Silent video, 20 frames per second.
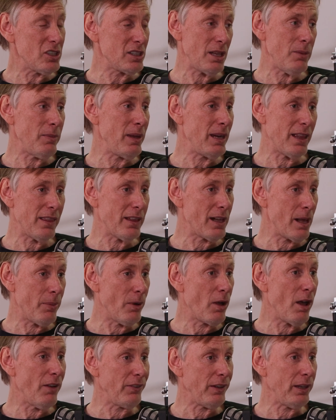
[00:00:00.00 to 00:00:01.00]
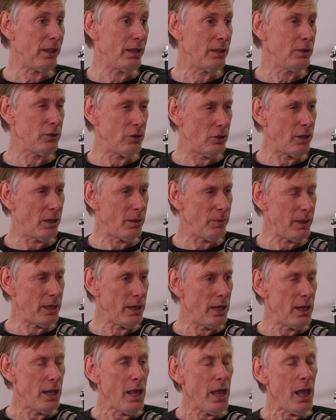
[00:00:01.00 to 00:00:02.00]
just get me another cup of coffee. Do you know what I
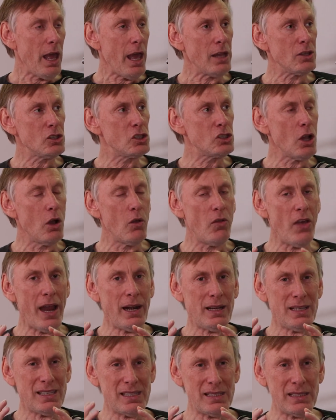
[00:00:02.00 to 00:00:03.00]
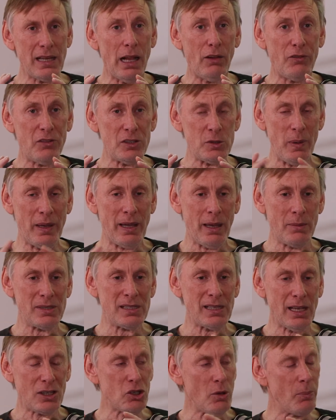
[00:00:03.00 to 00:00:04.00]
mean? And so that self has become
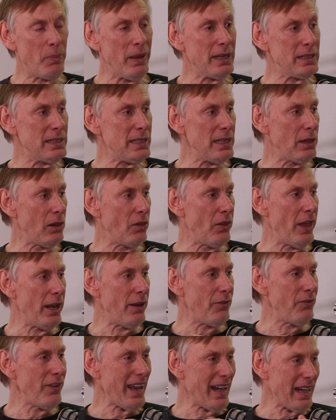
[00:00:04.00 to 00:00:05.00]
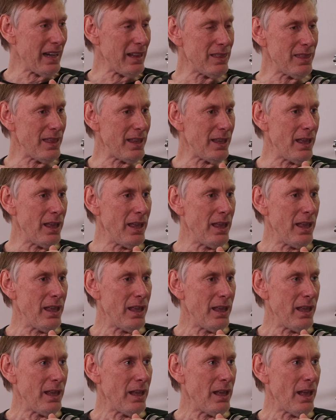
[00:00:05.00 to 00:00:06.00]
such a big deal that if anything
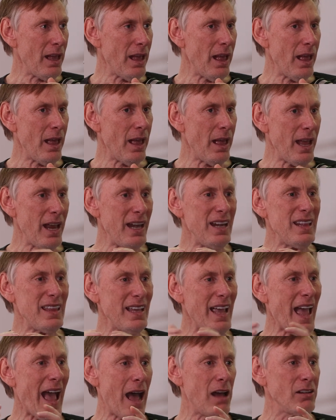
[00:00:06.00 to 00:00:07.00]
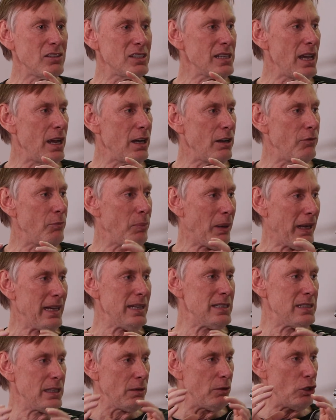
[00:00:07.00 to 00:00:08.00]
outside of
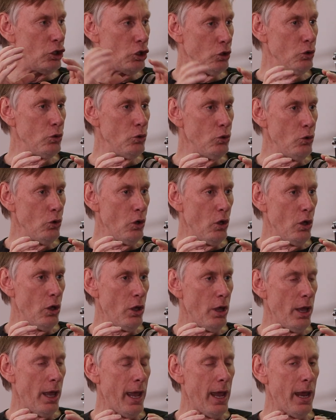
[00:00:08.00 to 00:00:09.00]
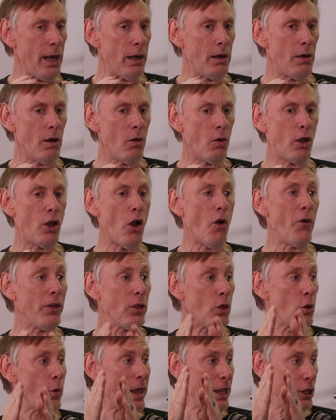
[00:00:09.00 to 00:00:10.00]
pleasing you and
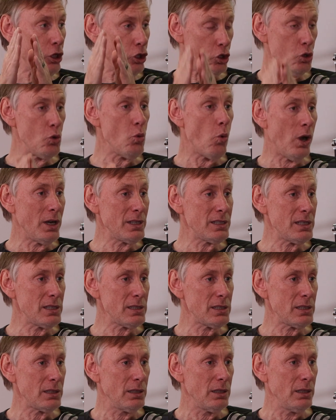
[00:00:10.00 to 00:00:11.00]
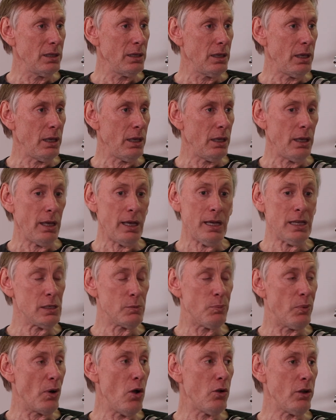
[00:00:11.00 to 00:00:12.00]
going the way you want it
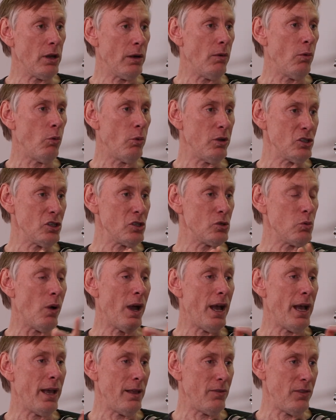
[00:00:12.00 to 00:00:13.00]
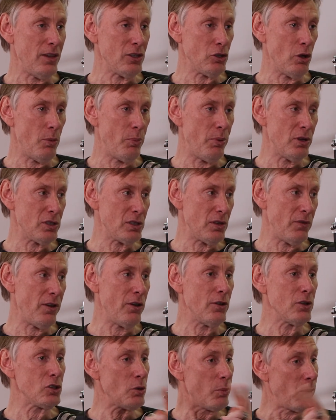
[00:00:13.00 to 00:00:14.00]
is broken, which is why there's no
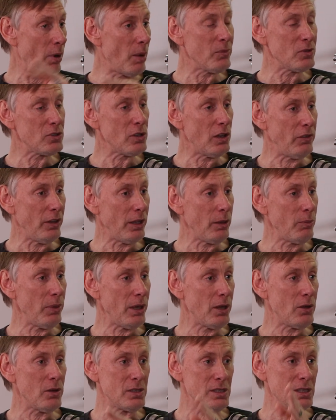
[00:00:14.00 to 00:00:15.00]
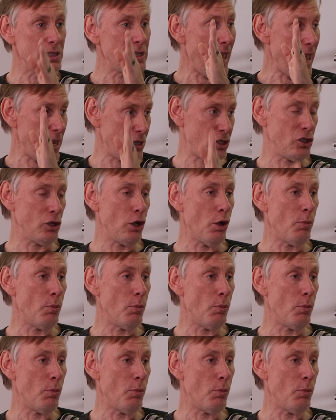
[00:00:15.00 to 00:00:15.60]
perseverance or problem solving, because it has to